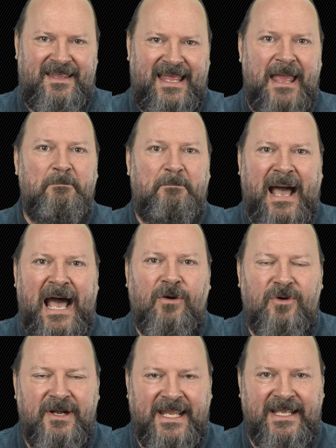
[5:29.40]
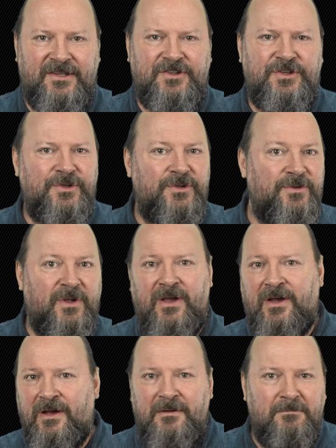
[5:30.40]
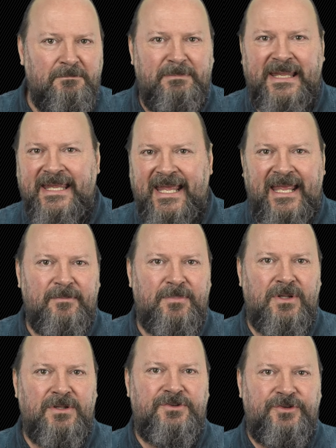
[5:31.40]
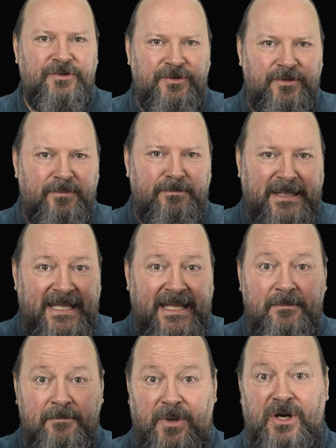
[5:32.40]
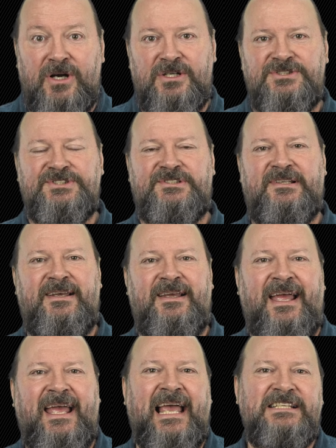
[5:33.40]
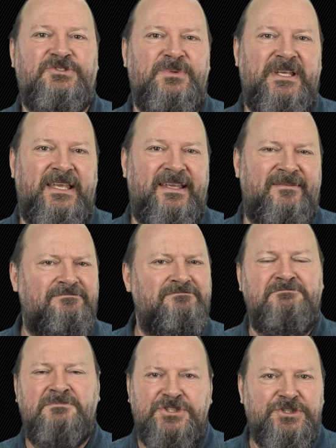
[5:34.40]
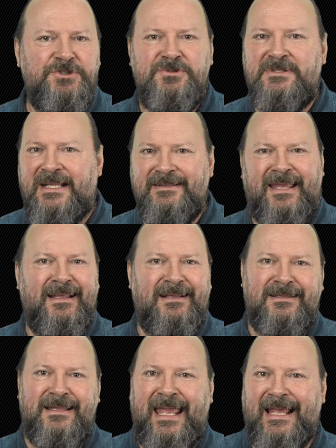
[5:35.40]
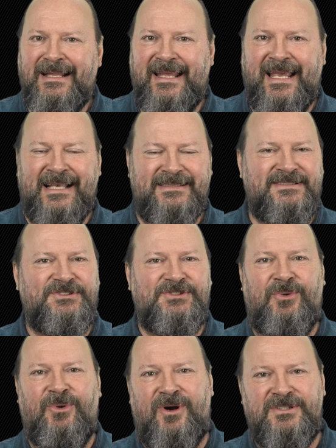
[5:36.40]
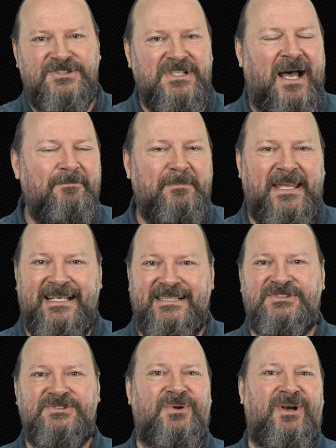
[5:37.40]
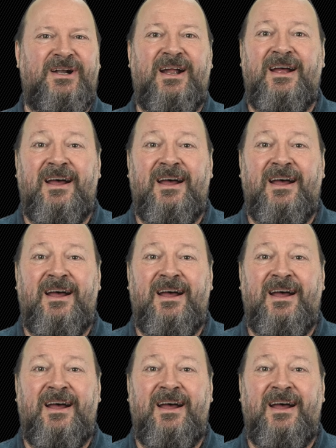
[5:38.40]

empowering to be able to be immersed as we shoot and kill aliens or zombies or